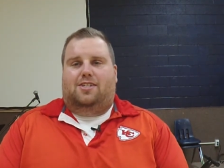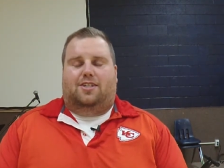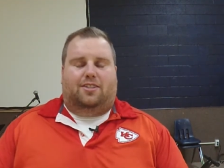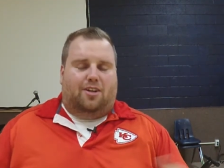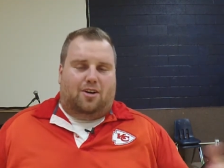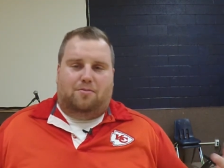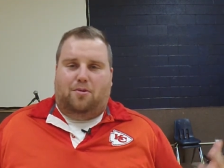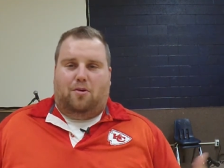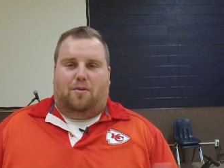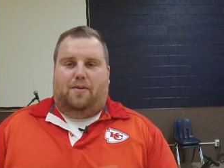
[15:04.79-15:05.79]
learn
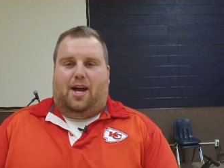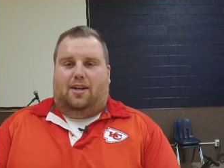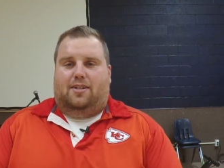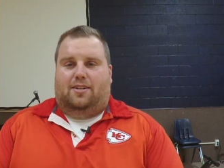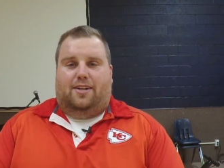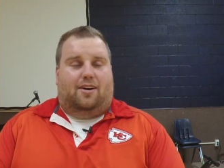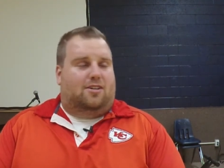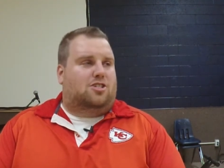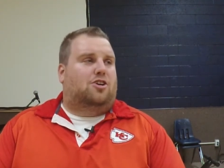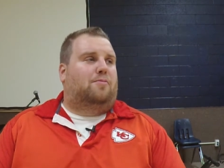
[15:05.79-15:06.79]
more about, there
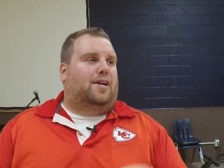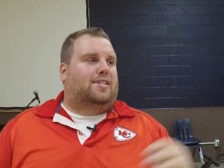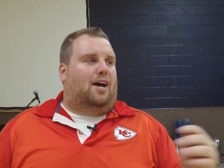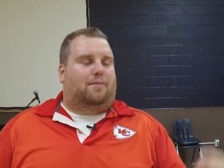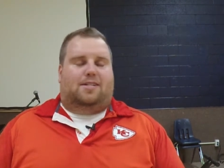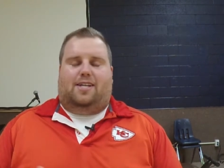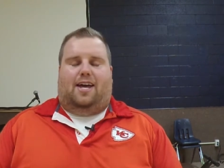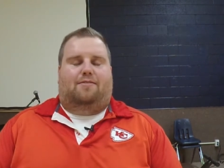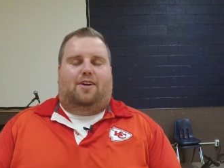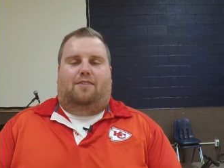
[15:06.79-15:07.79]
are so many topics
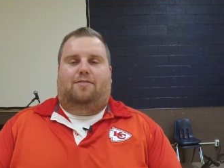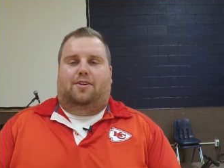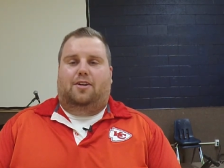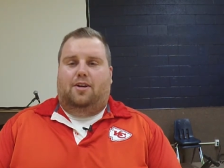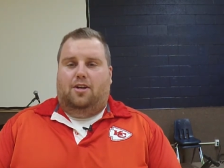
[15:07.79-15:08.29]
they have covered,